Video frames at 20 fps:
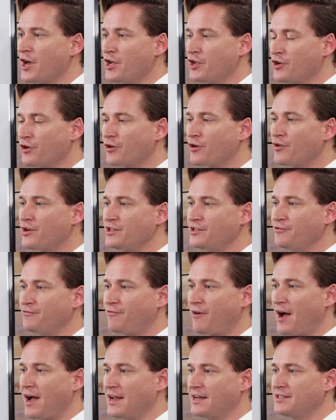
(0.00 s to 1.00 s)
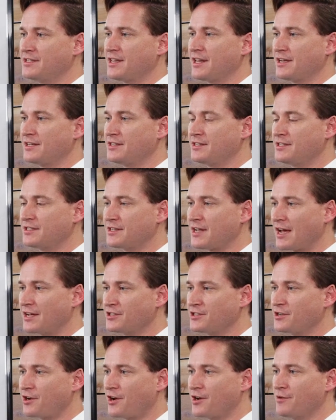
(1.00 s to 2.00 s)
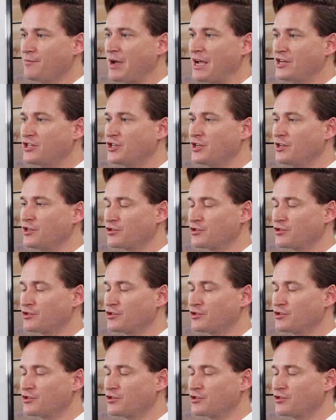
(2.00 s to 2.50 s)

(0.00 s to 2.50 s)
you're going to find that test automation